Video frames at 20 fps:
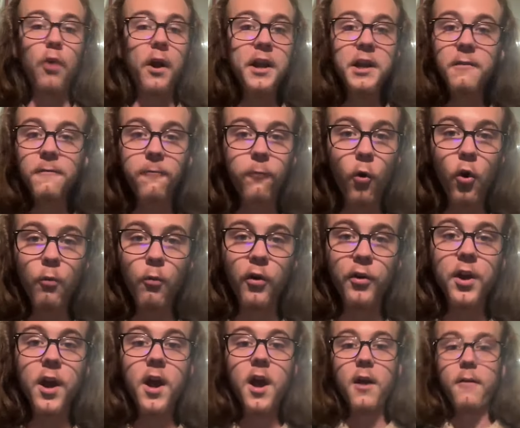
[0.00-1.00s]
running
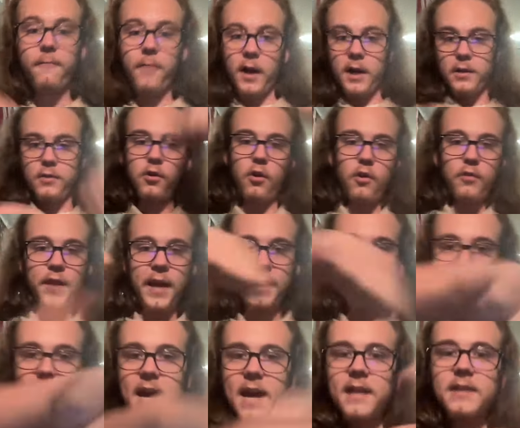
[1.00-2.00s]
forward, fucking going
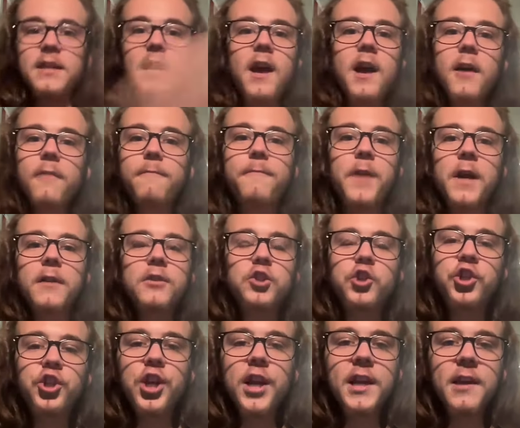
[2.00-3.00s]
like this, fucking
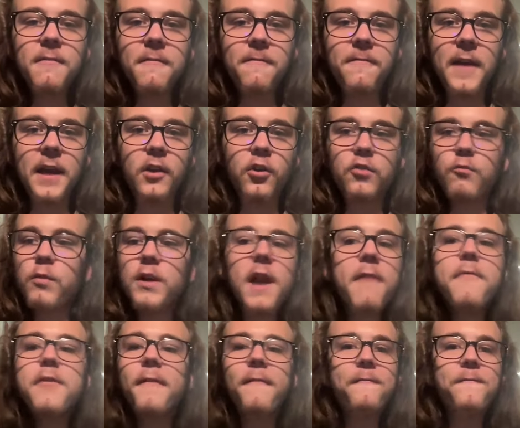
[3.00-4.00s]
chicken finger,
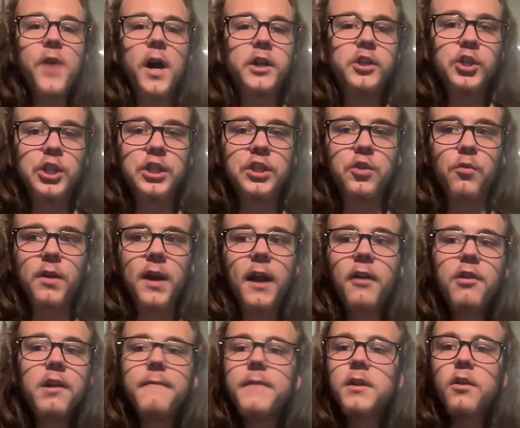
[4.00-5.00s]
whatever the fuck she's doing. I
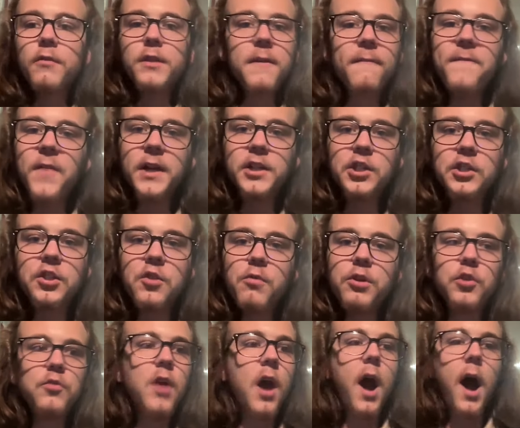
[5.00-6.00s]
don't even know what the fuck she's
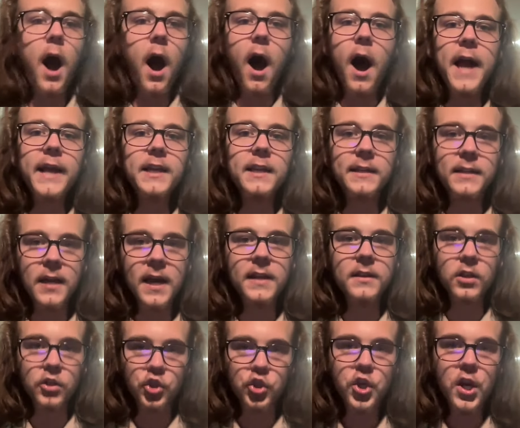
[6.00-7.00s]
doing, dude. I could
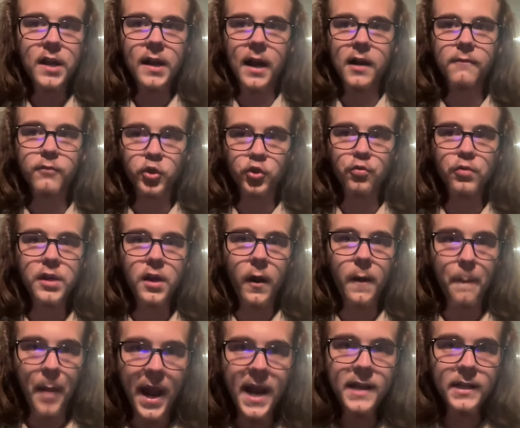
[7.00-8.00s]
kick the shit out of
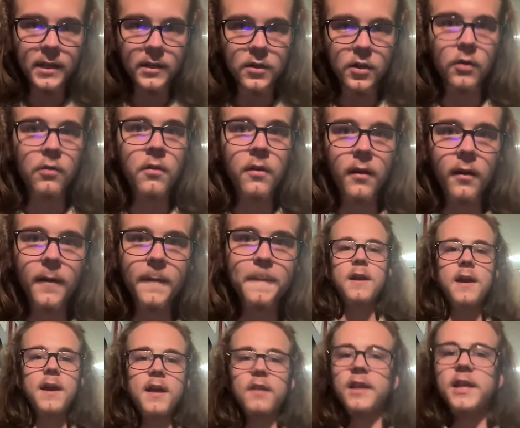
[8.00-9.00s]
Julianna Pena, dude.
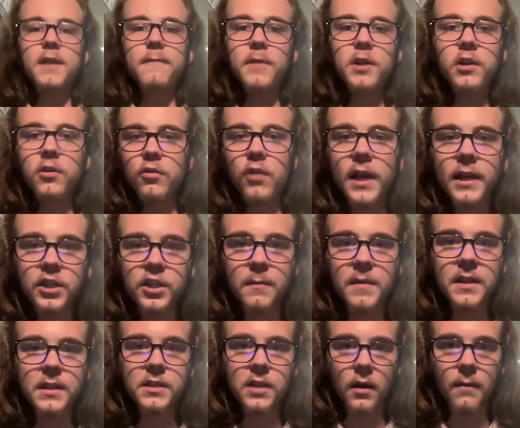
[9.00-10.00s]
Like, even here, like, some of
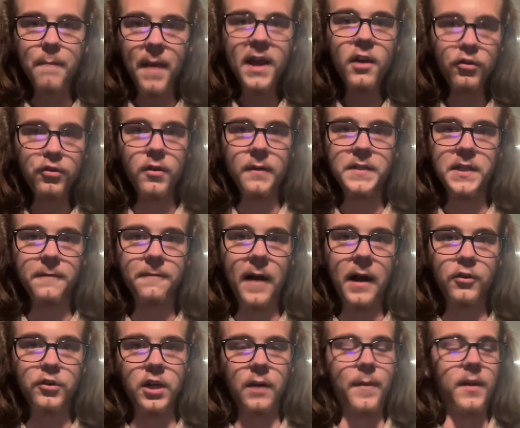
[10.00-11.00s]
these male UFC
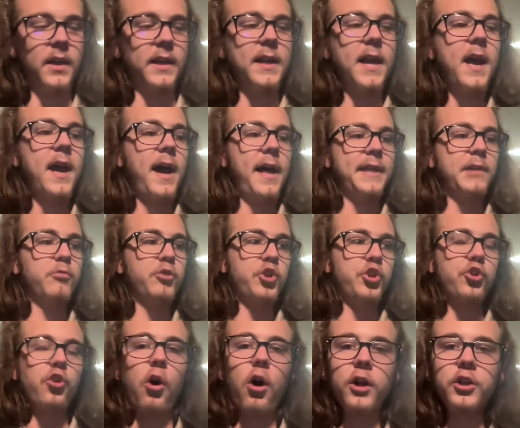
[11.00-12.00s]
fighters talk about, like, I think it was
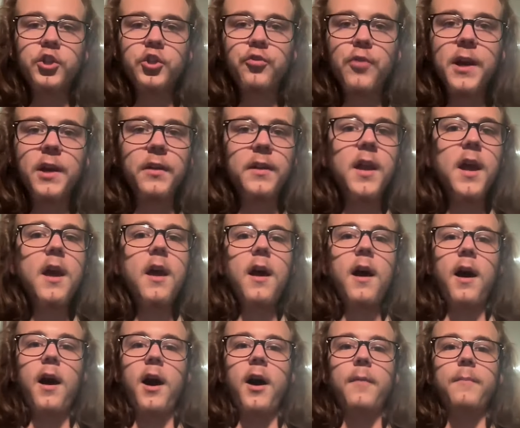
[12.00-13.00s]
Sean Strickland,
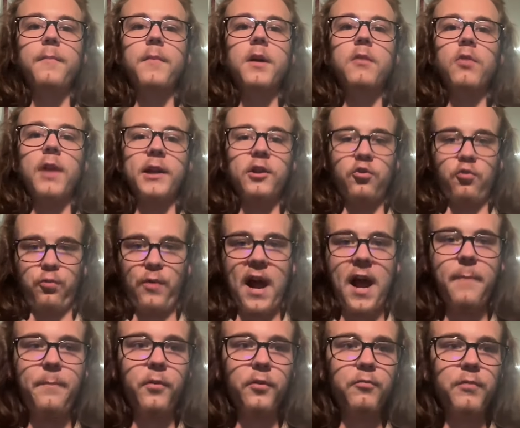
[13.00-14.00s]
like,
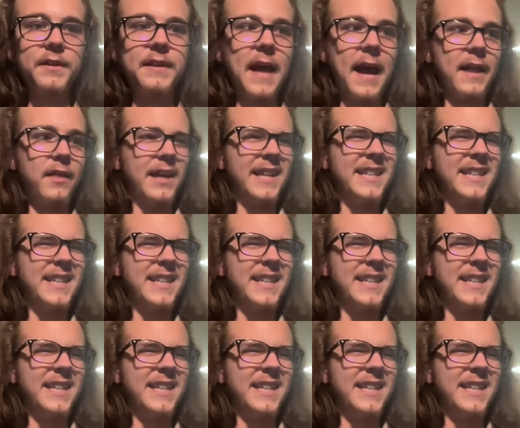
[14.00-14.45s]
grappled with that,